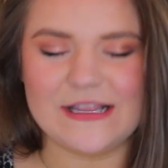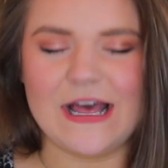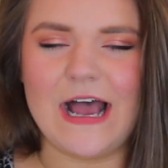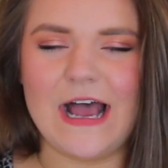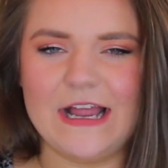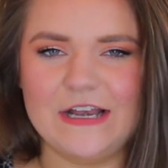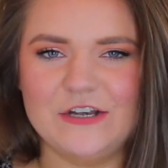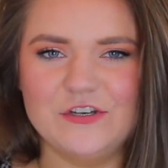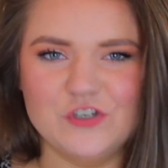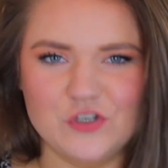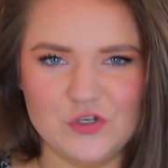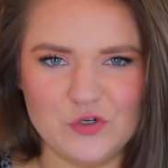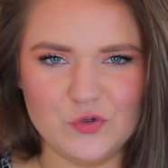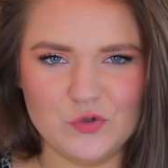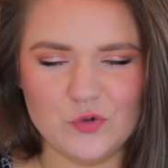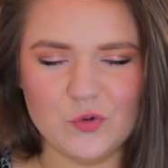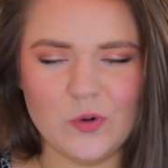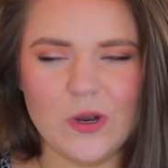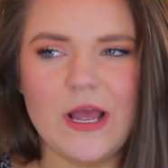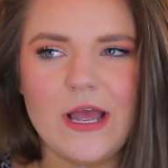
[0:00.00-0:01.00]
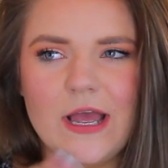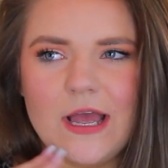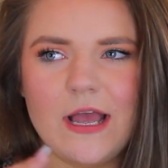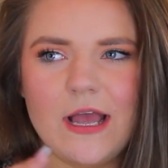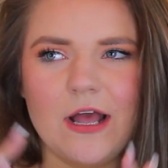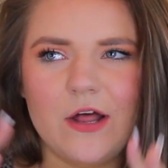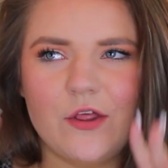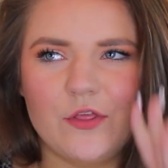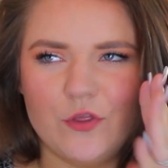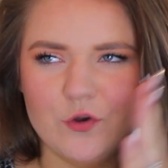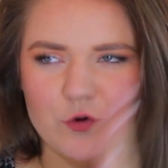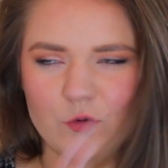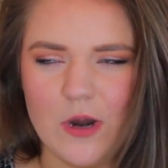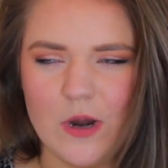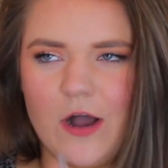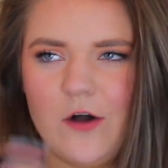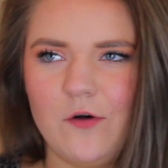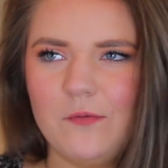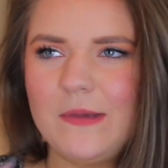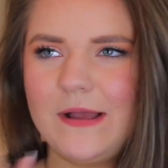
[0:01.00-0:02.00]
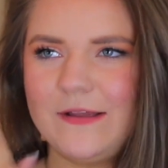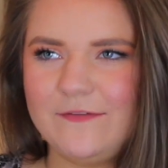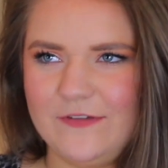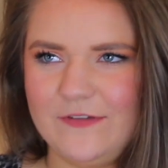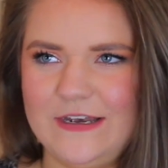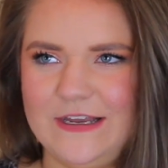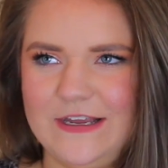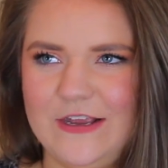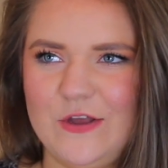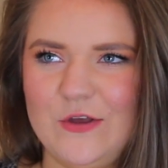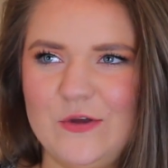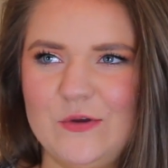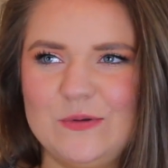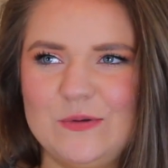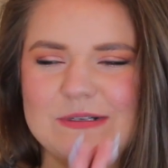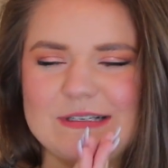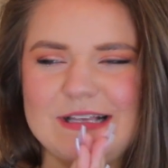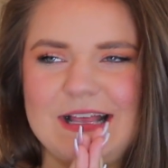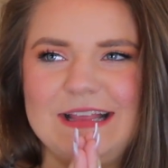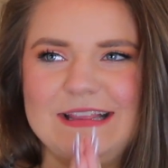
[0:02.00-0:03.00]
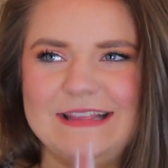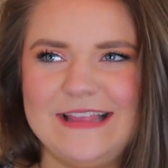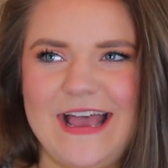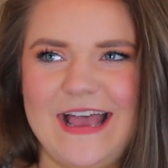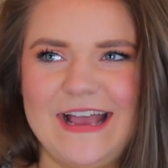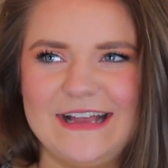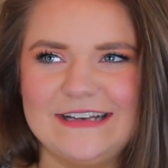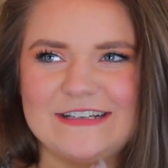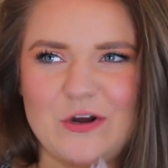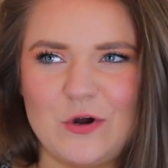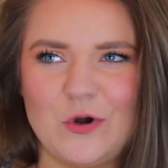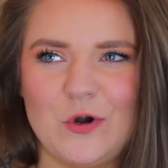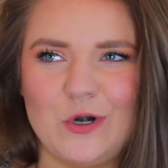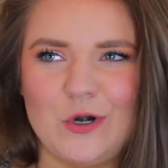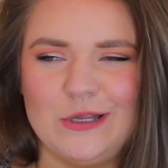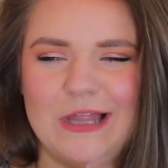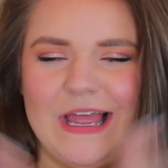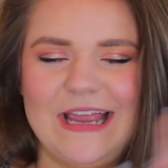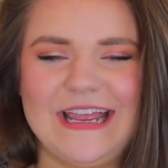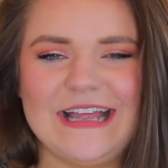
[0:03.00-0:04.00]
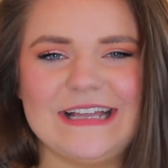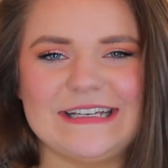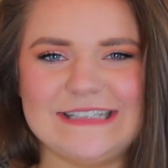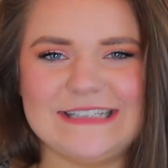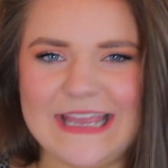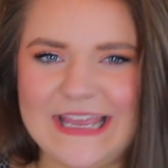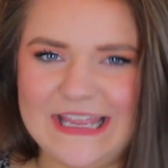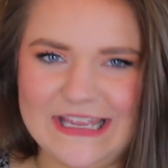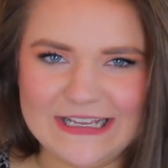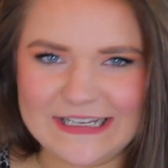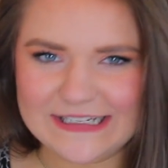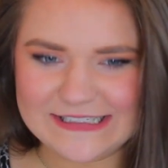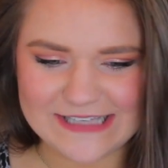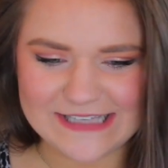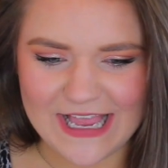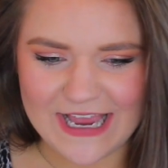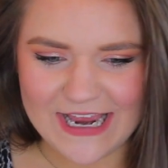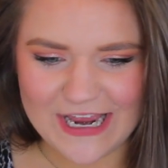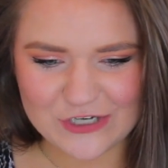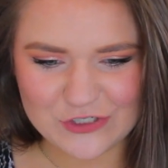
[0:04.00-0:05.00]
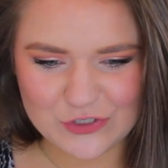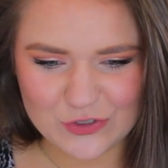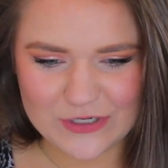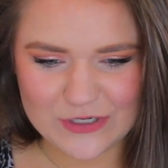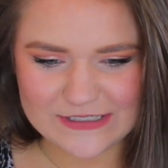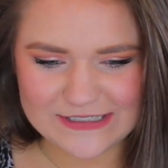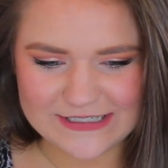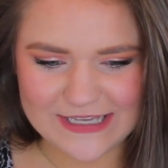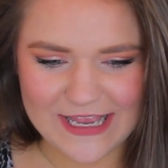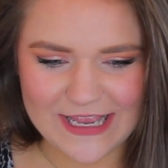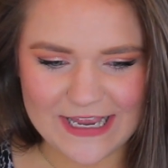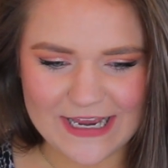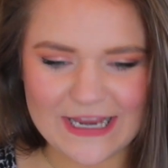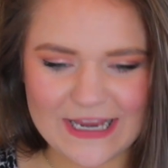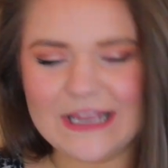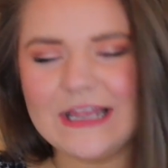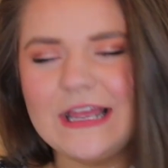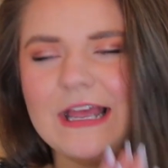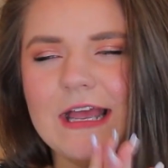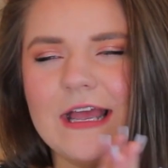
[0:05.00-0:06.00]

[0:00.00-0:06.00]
that I do throughout my videos that are like tics, I guess you could say.